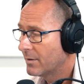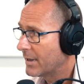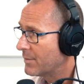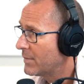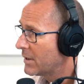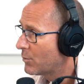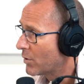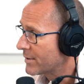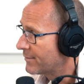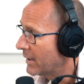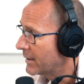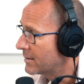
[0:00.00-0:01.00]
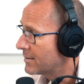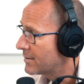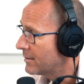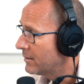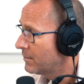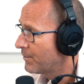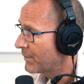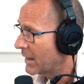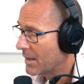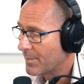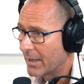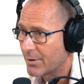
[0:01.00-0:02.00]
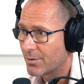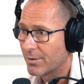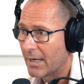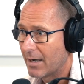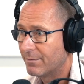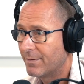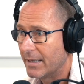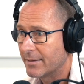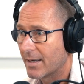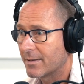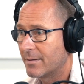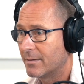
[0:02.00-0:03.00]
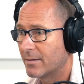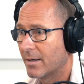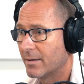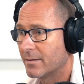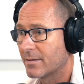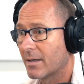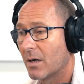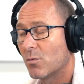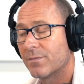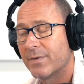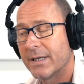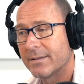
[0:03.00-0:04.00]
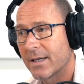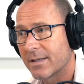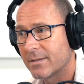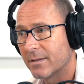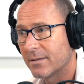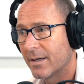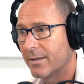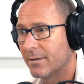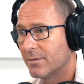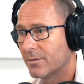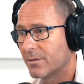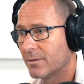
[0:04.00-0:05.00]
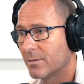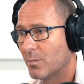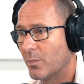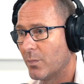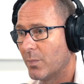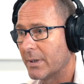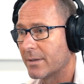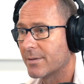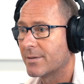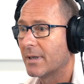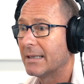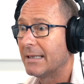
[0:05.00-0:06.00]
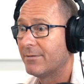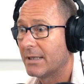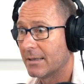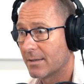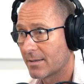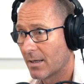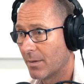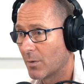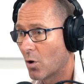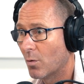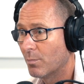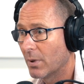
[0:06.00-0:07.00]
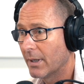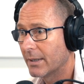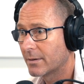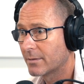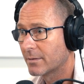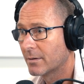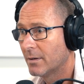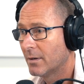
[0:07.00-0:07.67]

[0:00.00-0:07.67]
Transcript: they minimise vacancy and they make sure you have fantastic tenants. Mm. They want fantastic tenants because they're living in the same complex. Mm.